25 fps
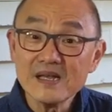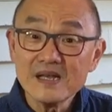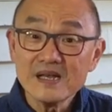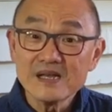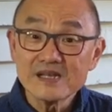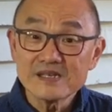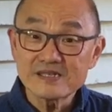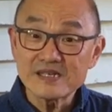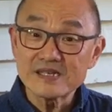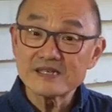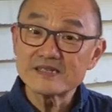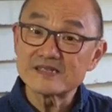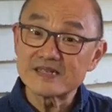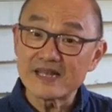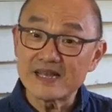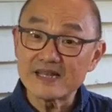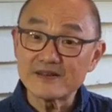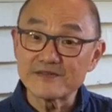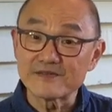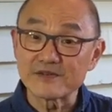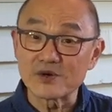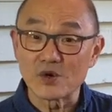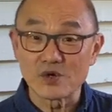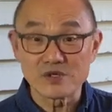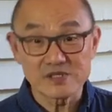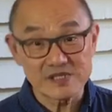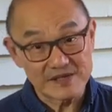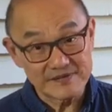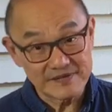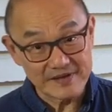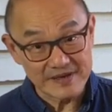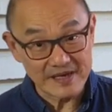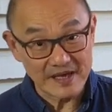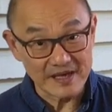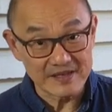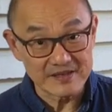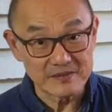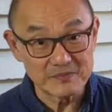Since then, of course, I've
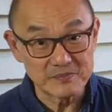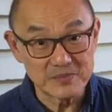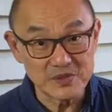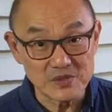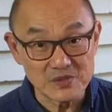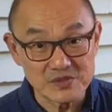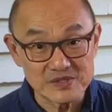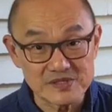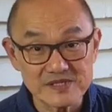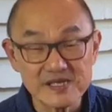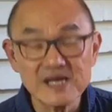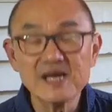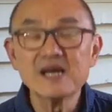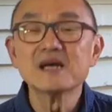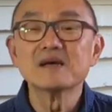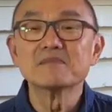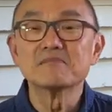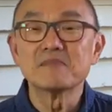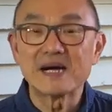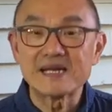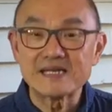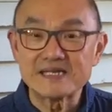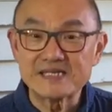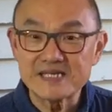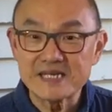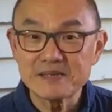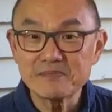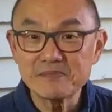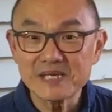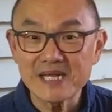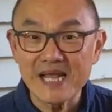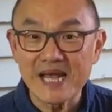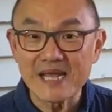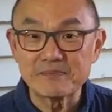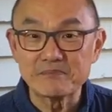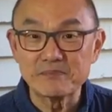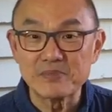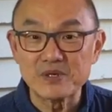had other boots. My
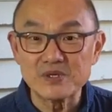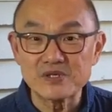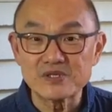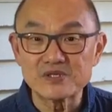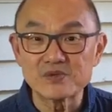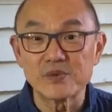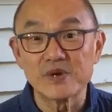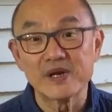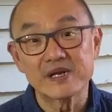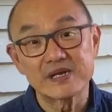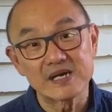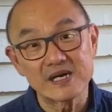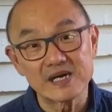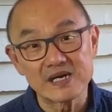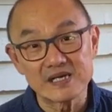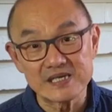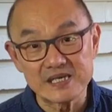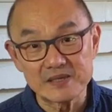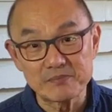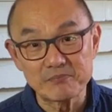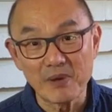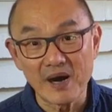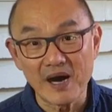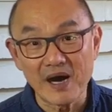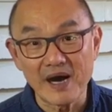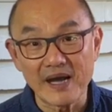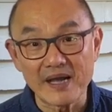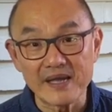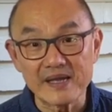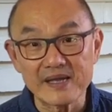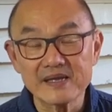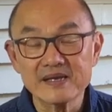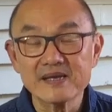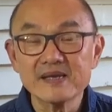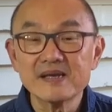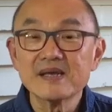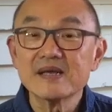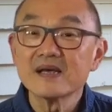Timberland boots were an early buy.
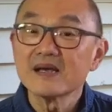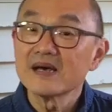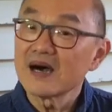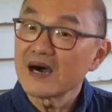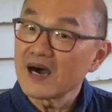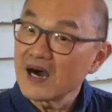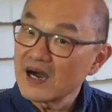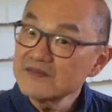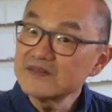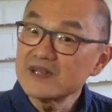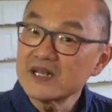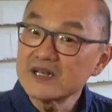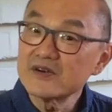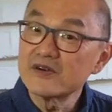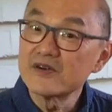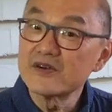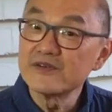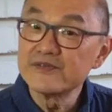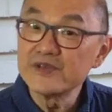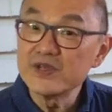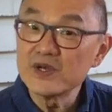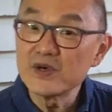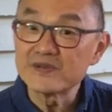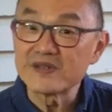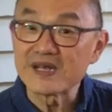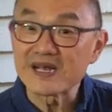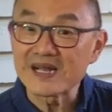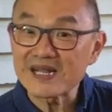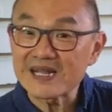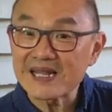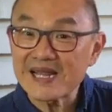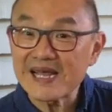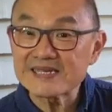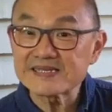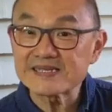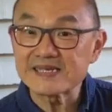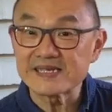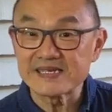I've done a review of the
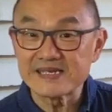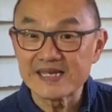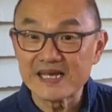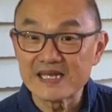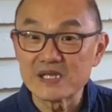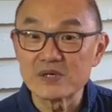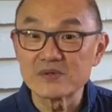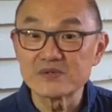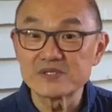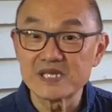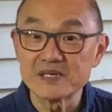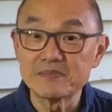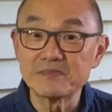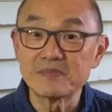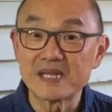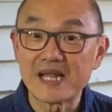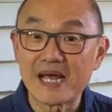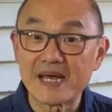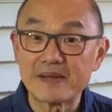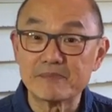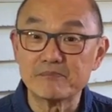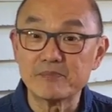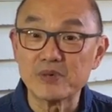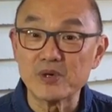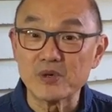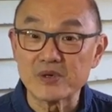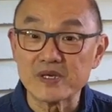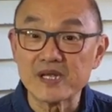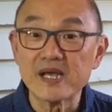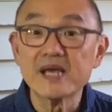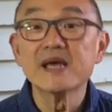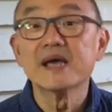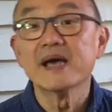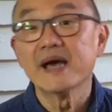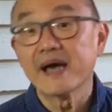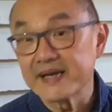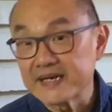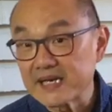classic yellow Timberland boot
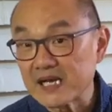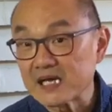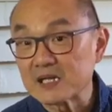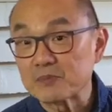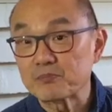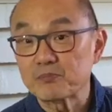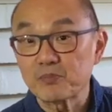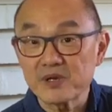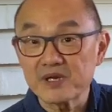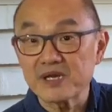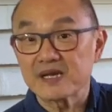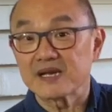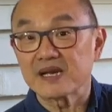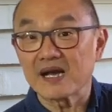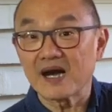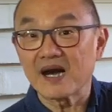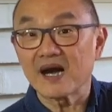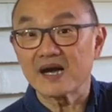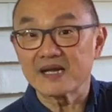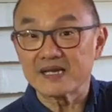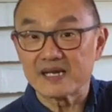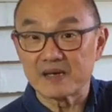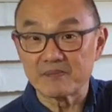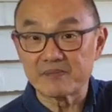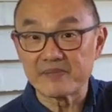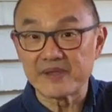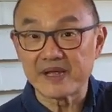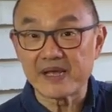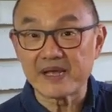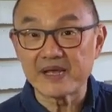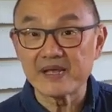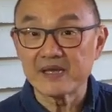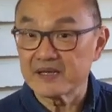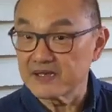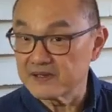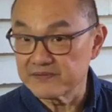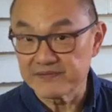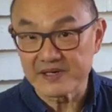and I'll put a card up there
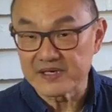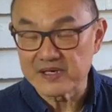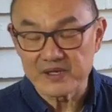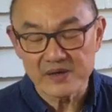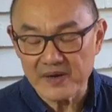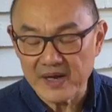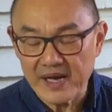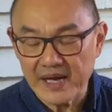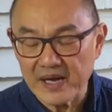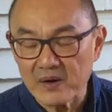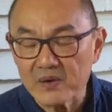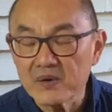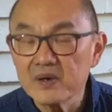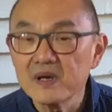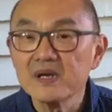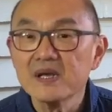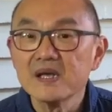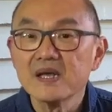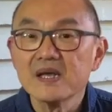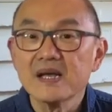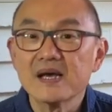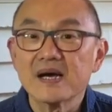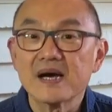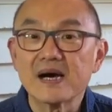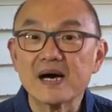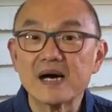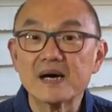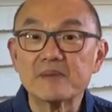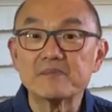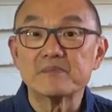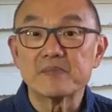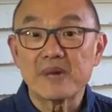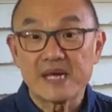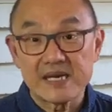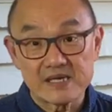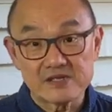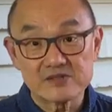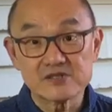if I know how. Um,
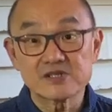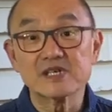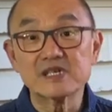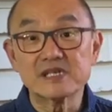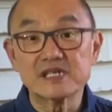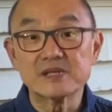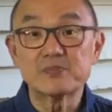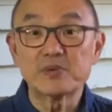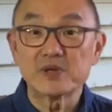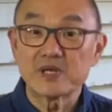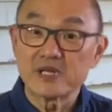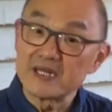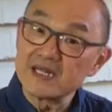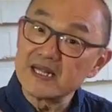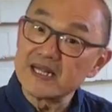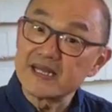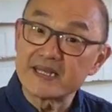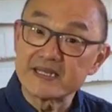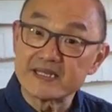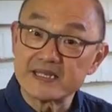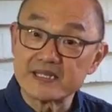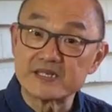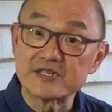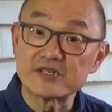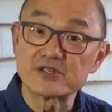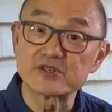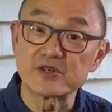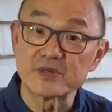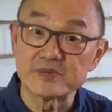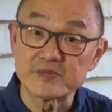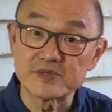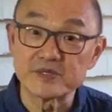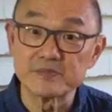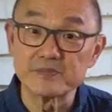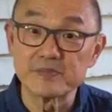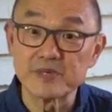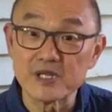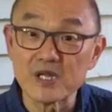and I'll certainly put a link in the
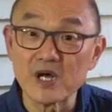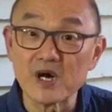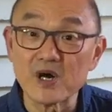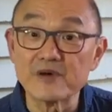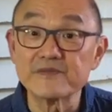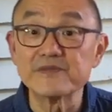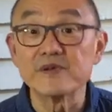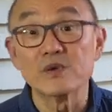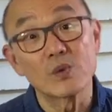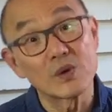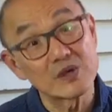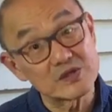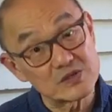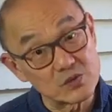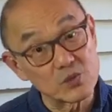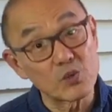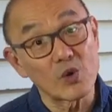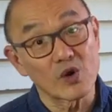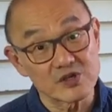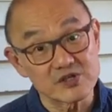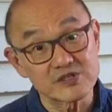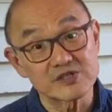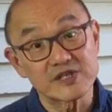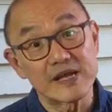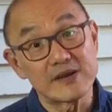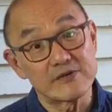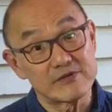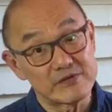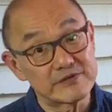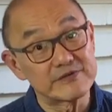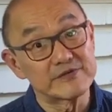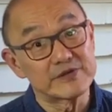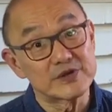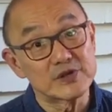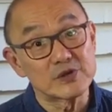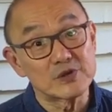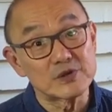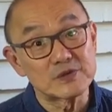description below if you want to watch that
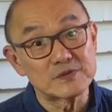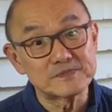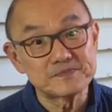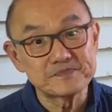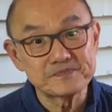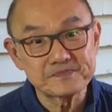review.